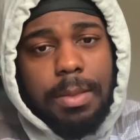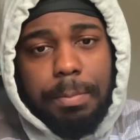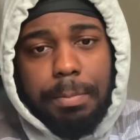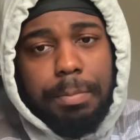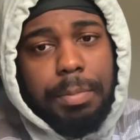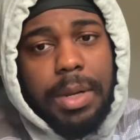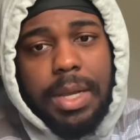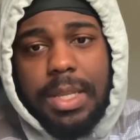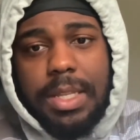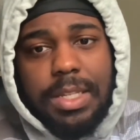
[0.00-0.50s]

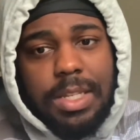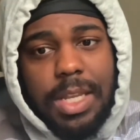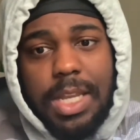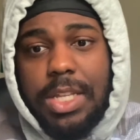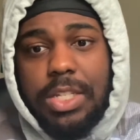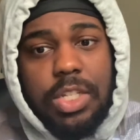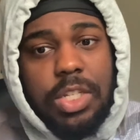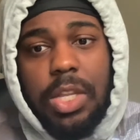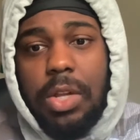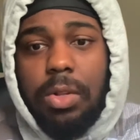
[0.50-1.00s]
but
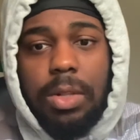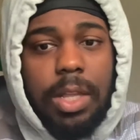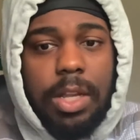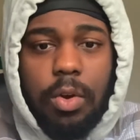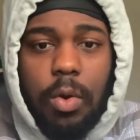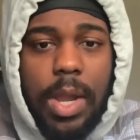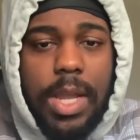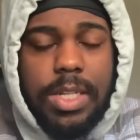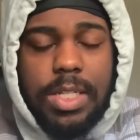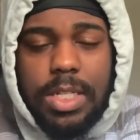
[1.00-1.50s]
it still look
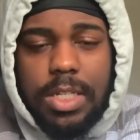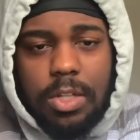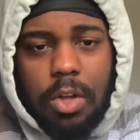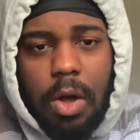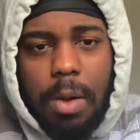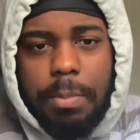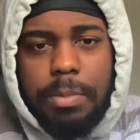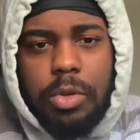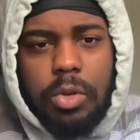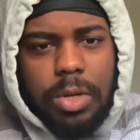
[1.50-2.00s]
crazy. He's
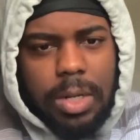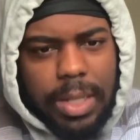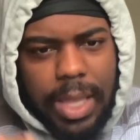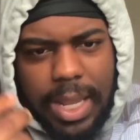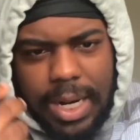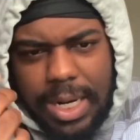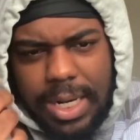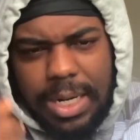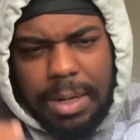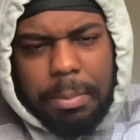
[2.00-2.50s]
all
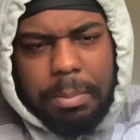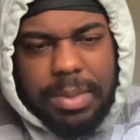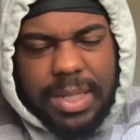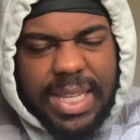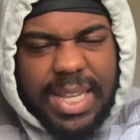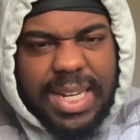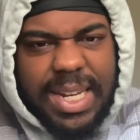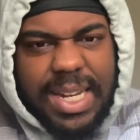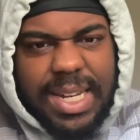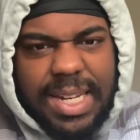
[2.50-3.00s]
mutilated and
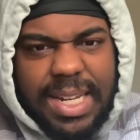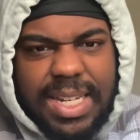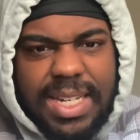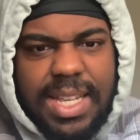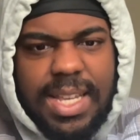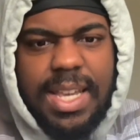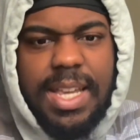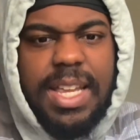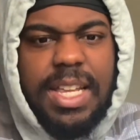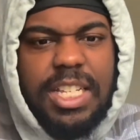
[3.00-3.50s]
bleeding and
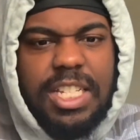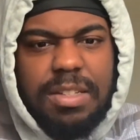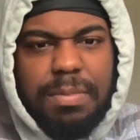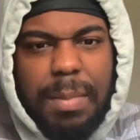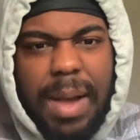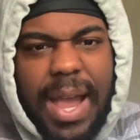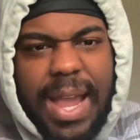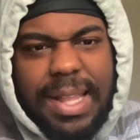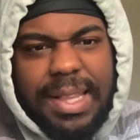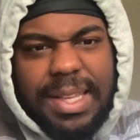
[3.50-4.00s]

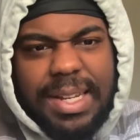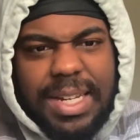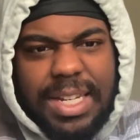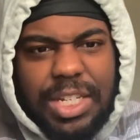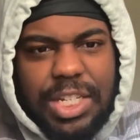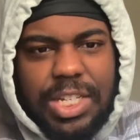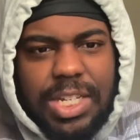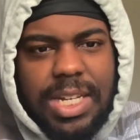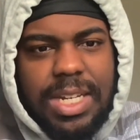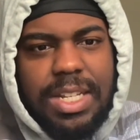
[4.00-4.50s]
smiling
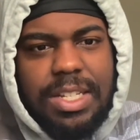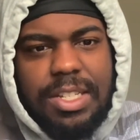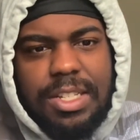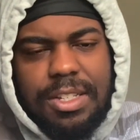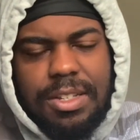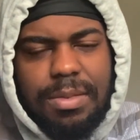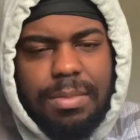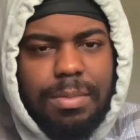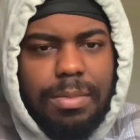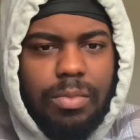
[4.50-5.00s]
and shit. This is
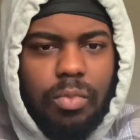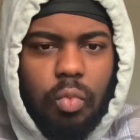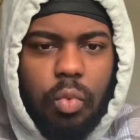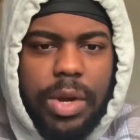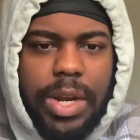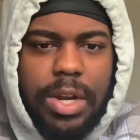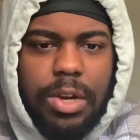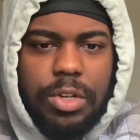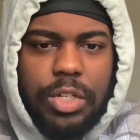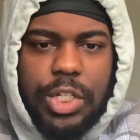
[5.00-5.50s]
some
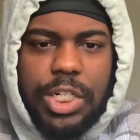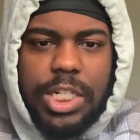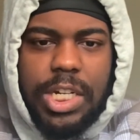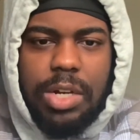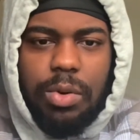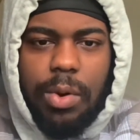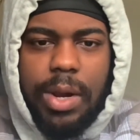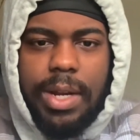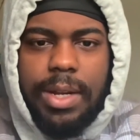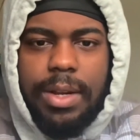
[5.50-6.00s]
weird shit right